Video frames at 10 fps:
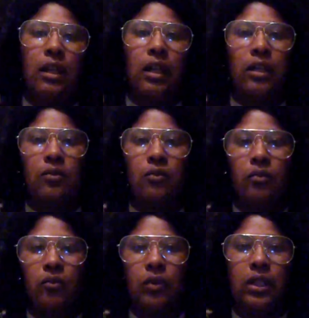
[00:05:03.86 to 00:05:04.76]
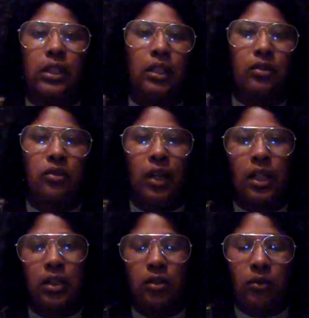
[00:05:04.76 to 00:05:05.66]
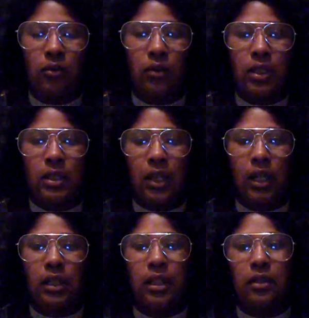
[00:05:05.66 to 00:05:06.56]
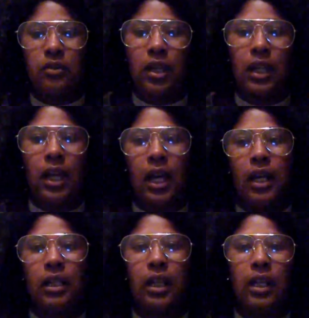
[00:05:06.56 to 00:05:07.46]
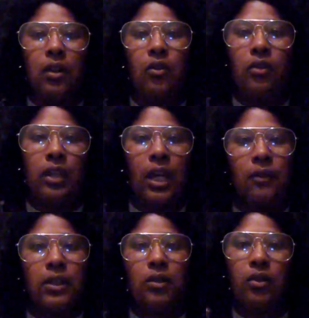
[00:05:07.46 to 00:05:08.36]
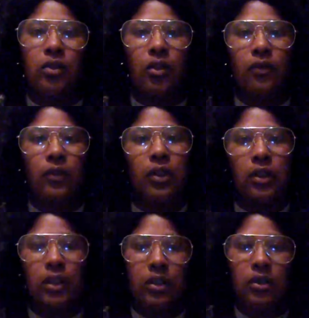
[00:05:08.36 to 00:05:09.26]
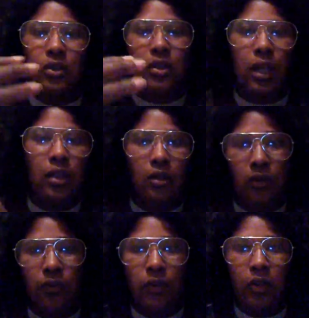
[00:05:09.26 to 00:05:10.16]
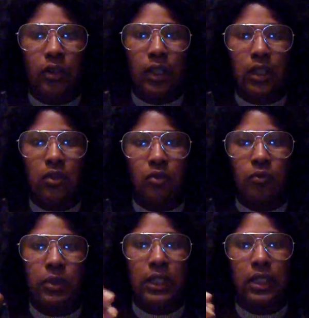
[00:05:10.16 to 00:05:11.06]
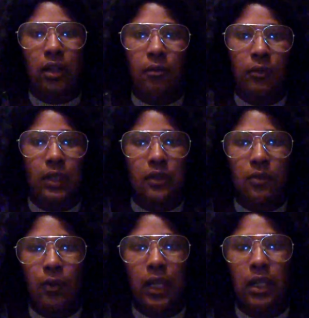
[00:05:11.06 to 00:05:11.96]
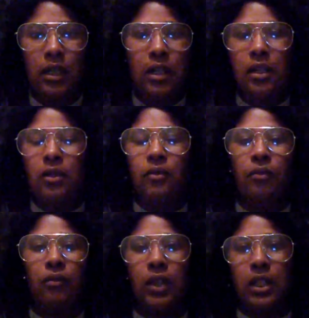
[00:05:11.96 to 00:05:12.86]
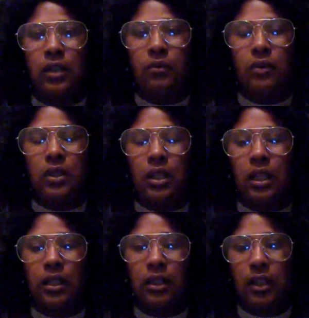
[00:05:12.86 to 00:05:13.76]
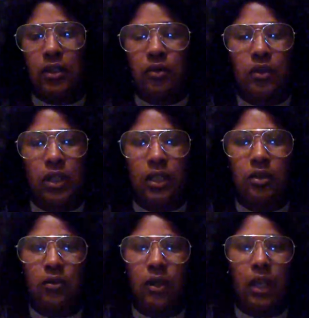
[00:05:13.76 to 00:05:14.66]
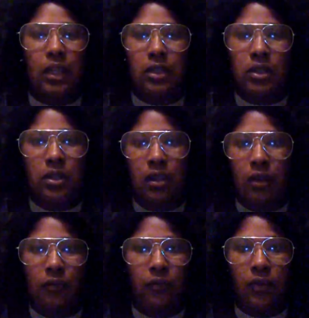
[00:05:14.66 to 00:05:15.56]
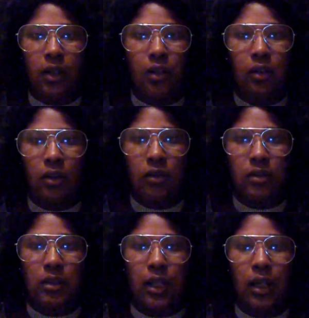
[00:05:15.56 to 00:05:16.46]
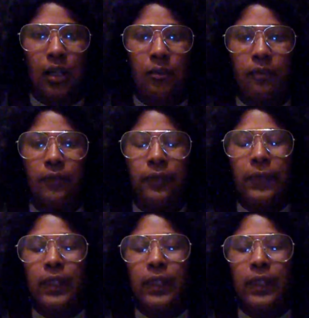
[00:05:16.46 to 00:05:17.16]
like what they'll try to do is like they'll try to act like, oh, now it's all your fault, it's just like your fault that you become this way, when it was like they treated you like shit for a long time.